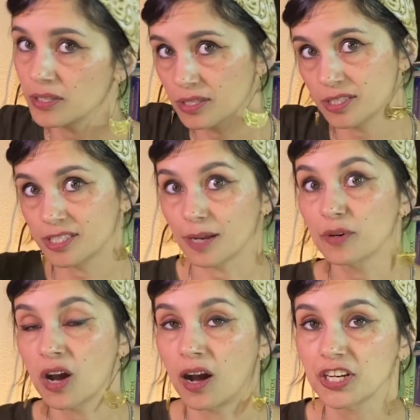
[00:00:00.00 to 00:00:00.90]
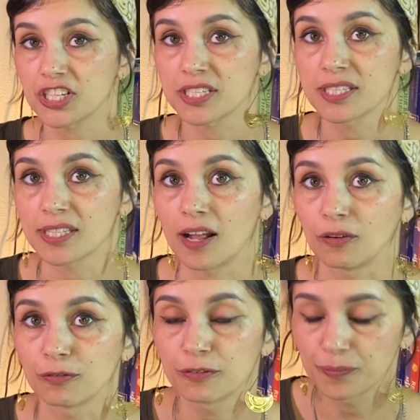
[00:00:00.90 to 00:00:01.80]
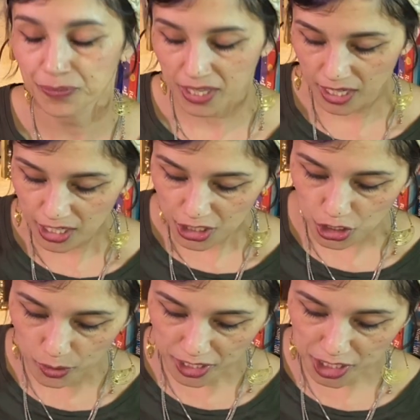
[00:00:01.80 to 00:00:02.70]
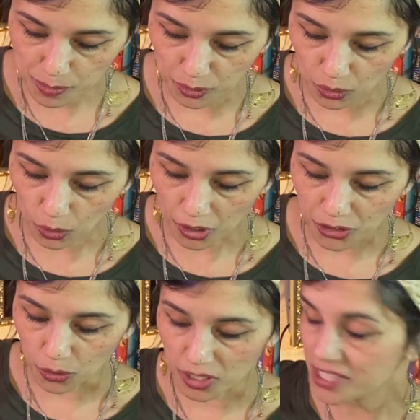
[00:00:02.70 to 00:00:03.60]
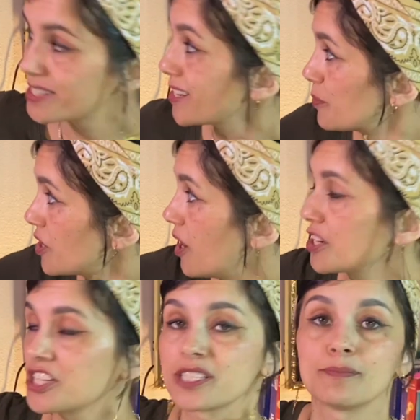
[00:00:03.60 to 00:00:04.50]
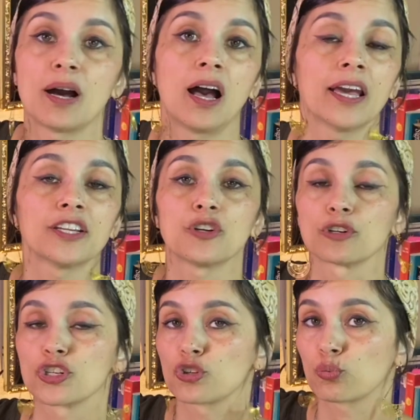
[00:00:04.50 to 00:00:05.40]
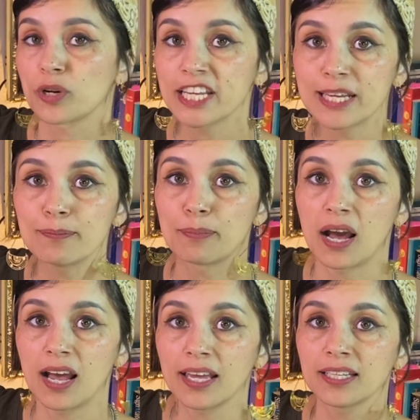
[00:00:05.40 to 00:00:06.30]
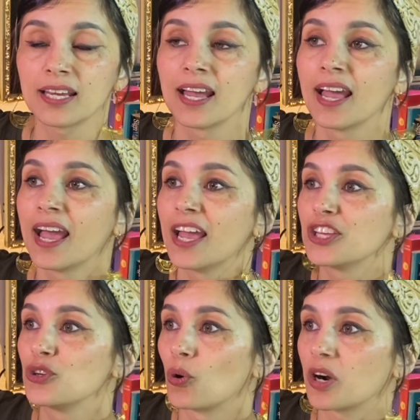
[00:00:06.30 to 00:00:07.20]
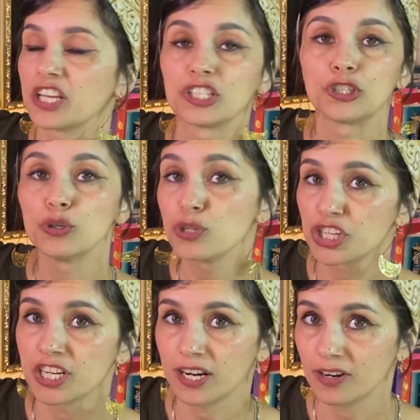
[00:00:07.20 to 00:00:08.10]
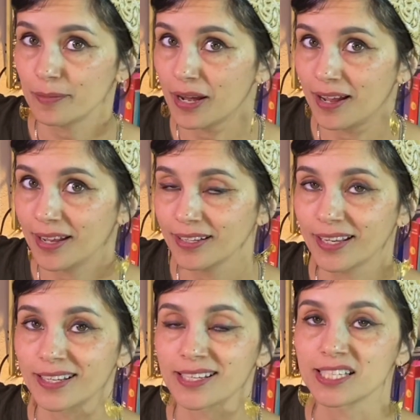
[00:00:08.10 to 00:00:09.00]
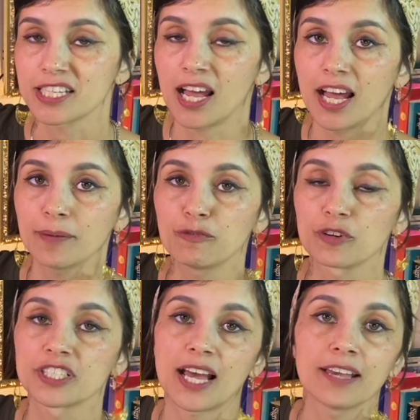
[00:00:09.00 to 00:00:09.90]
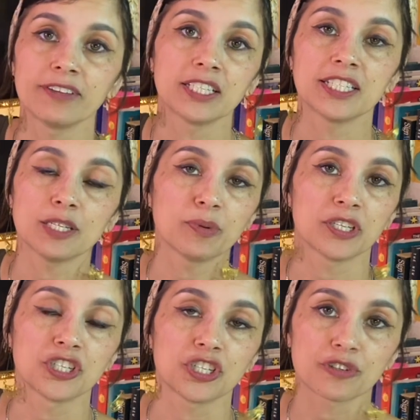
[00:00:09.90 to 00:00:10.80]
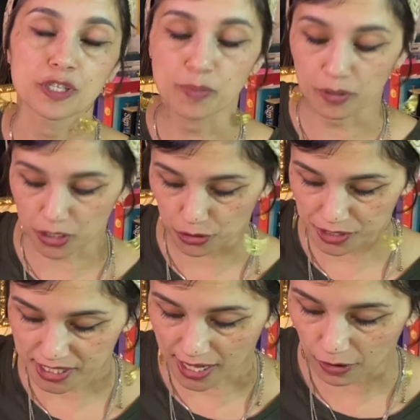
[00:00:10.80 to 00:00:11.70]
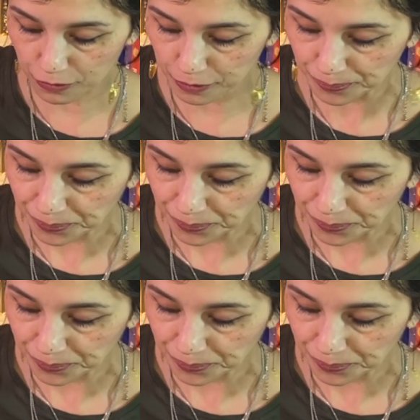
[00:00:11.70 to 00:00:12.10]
subconscious self, to explore your subconscious mind, your dream mind, your illusionary mind, and it's a time for diving deep into your spiritual self.